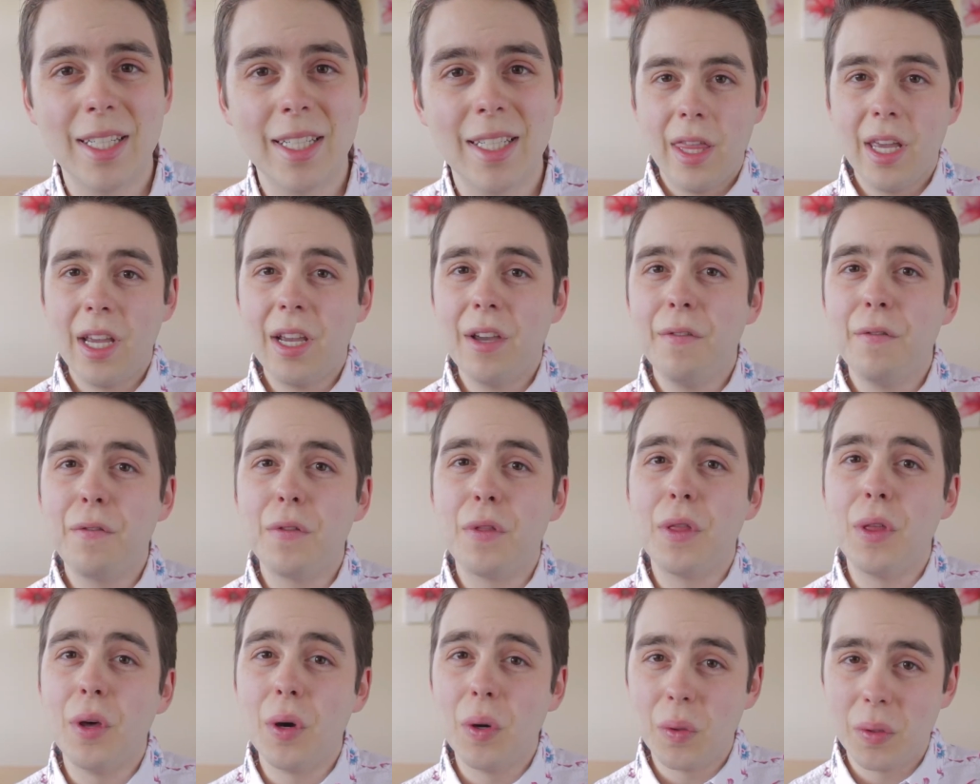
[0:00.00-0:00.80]
Think
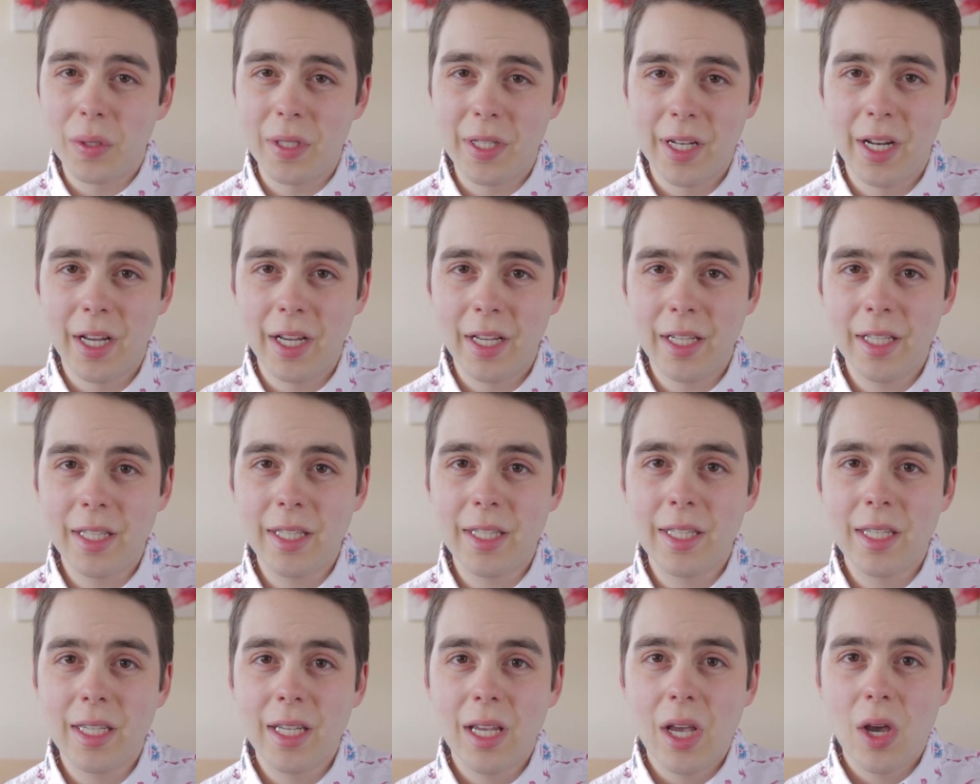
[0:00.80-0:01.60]
of those
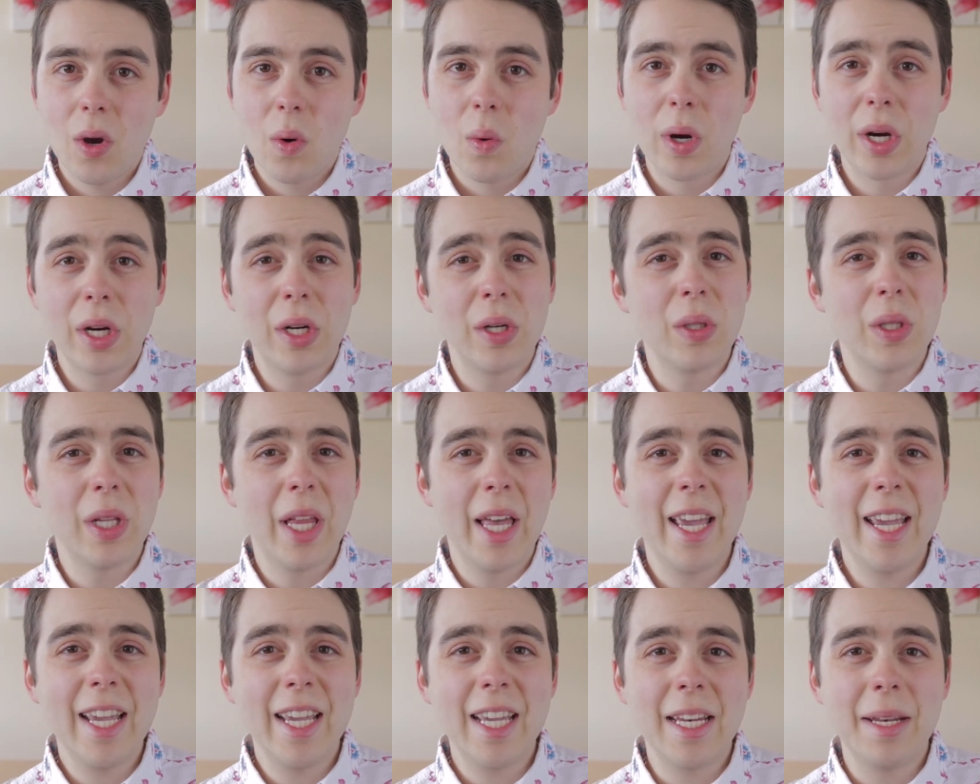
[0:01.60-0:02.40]
nights where you're
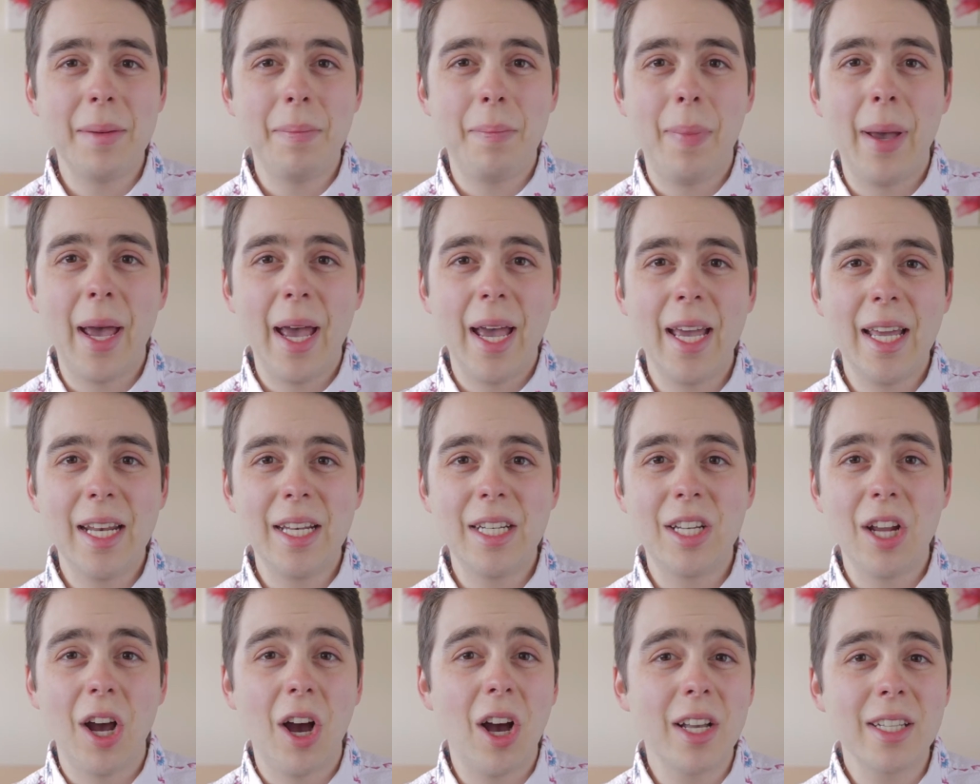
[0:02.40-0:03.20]
laying in
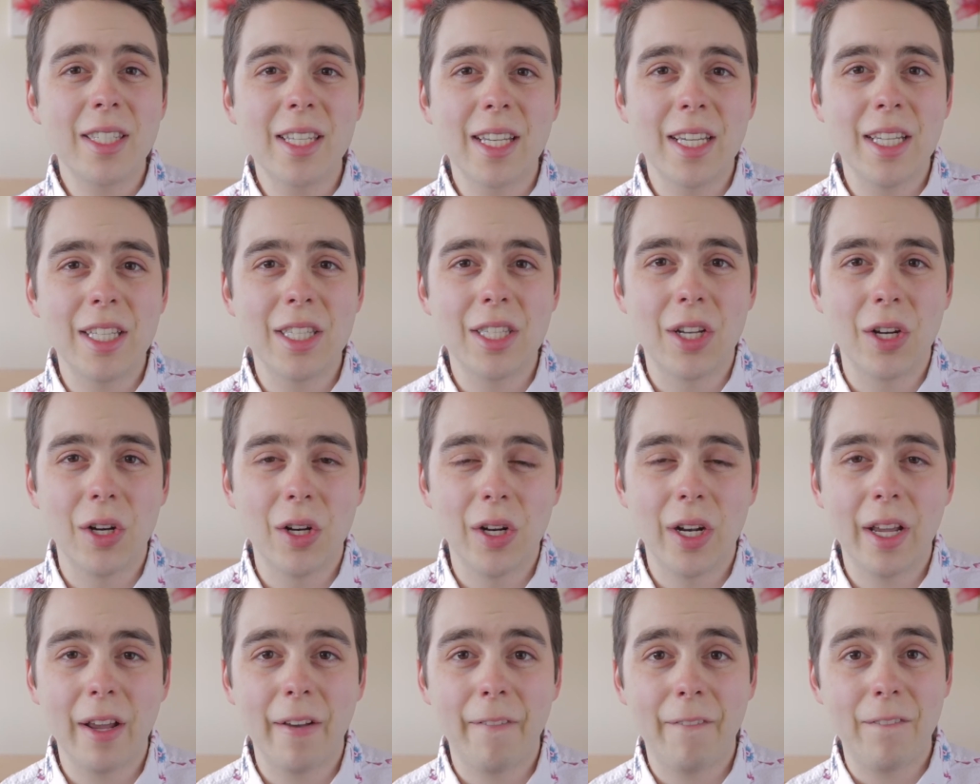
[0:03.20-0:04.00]
bed, tossing and
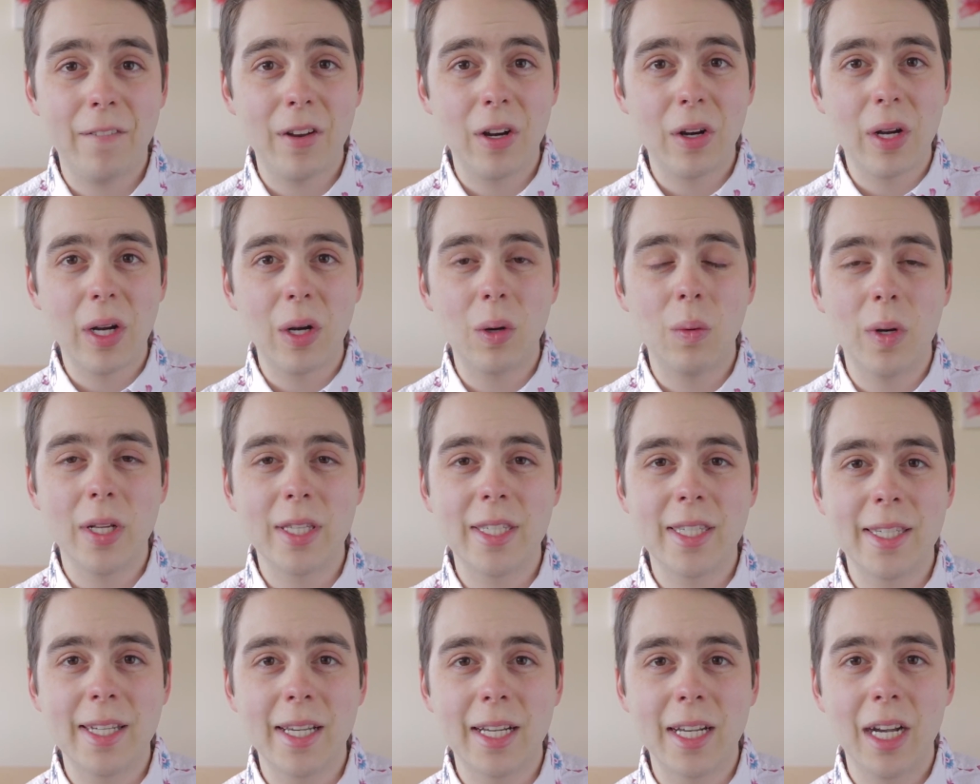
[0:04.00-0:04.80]
turning, fearing
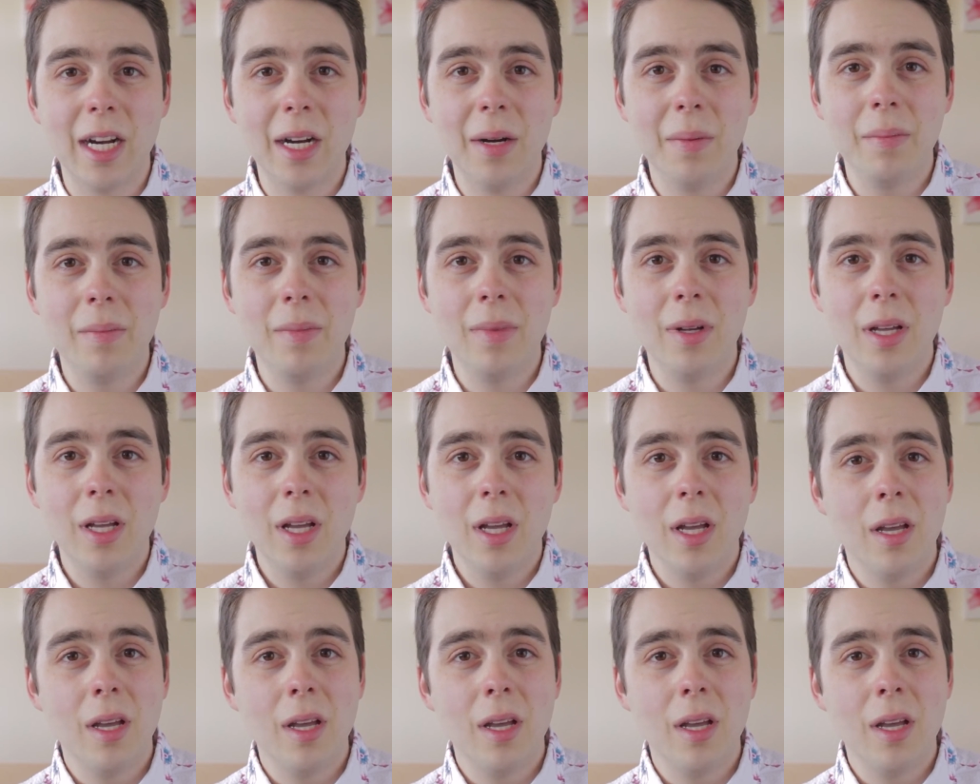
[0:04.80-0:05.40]
what's to come.